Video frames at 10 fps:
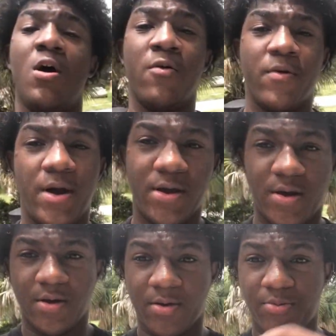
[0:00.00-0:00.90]
off right
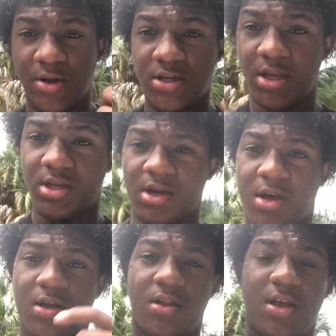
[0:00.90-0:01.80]
here. Appreciate
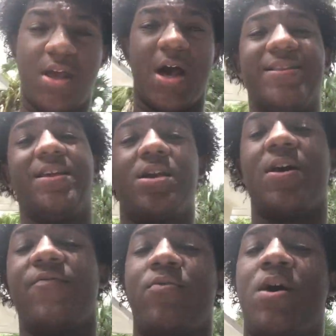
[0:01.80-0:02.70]
y'all. Love y'all. Thank
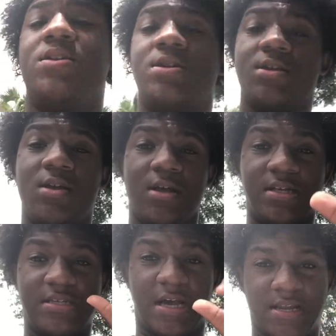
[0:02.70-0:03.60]
y'all for watching.
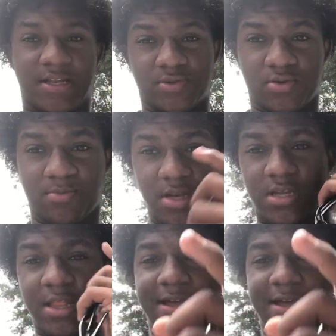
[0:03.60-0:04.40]
See y'all next one. Make sure y'all